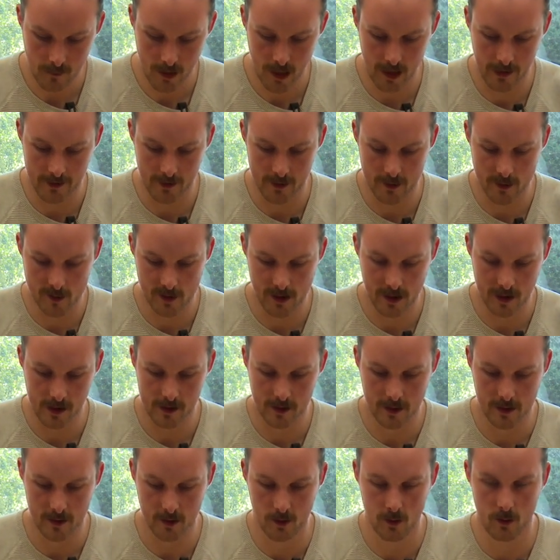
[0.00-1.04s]
And the trick
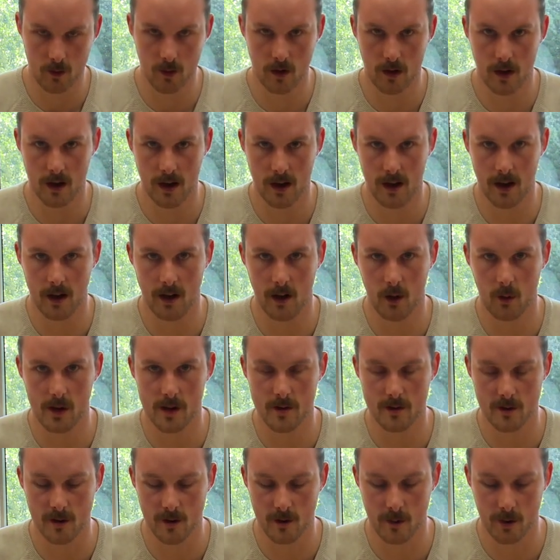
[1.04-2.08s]
to a
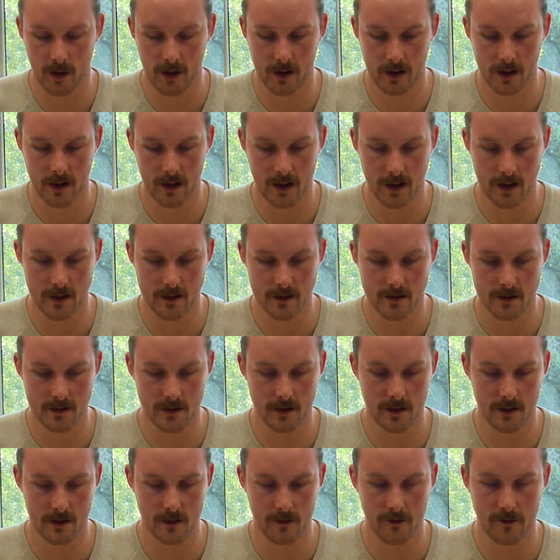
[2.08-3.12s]
wind turbine is
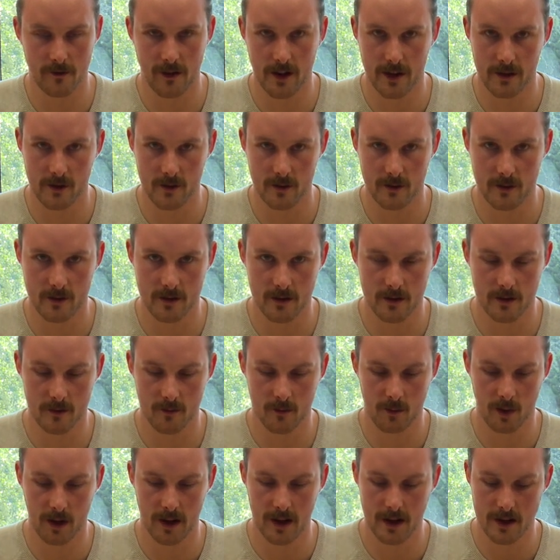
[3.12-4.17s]
the feathered
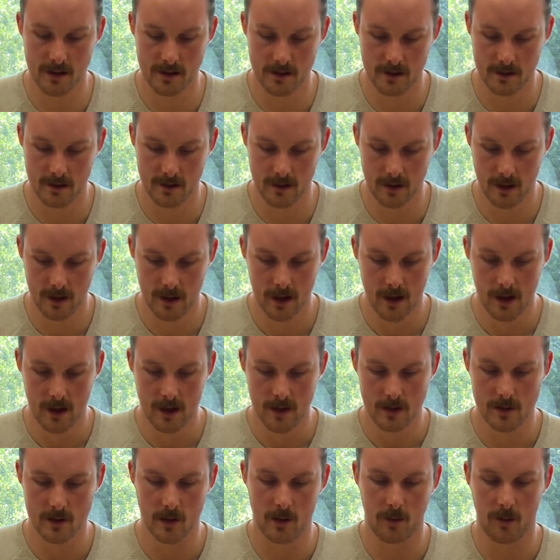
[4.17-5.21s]
blades.
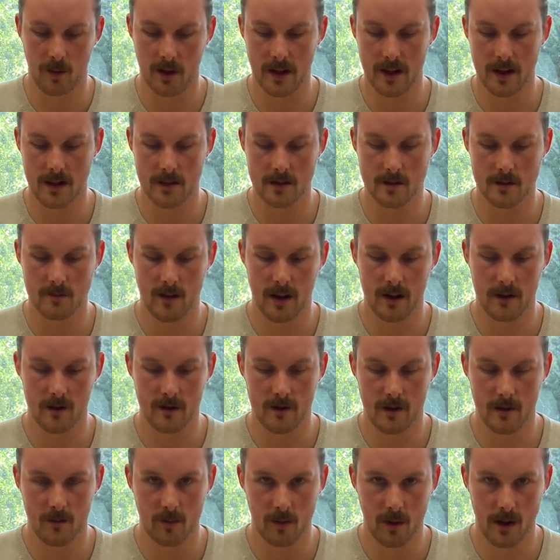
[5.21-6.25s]
So the blades, rather
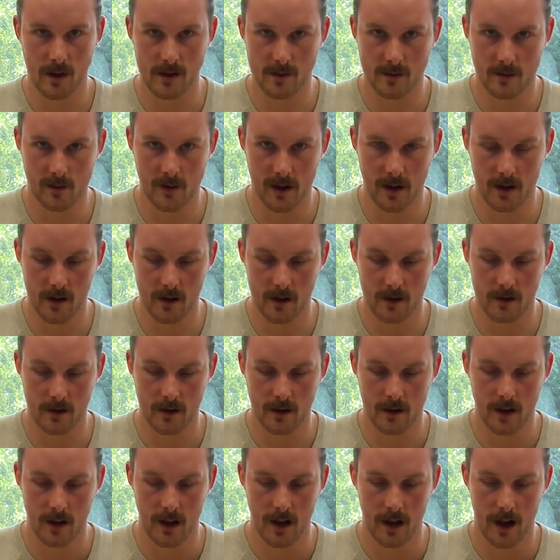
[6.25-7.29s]
than being straight
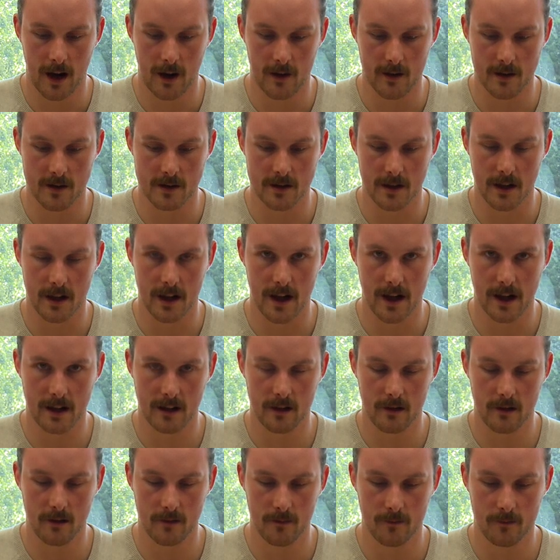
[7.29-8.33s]
on, are at a slight
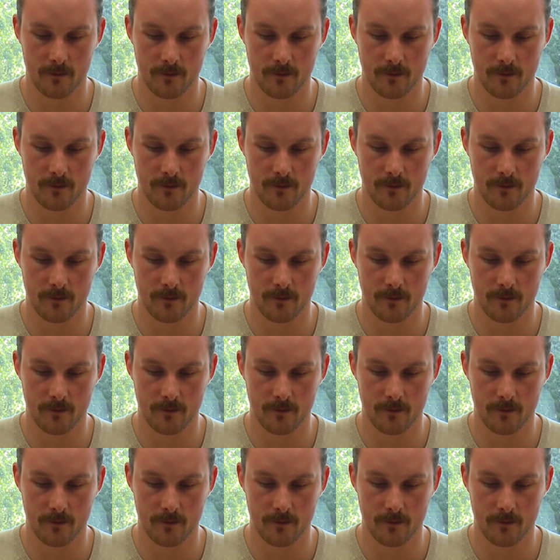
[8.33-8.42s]
angle.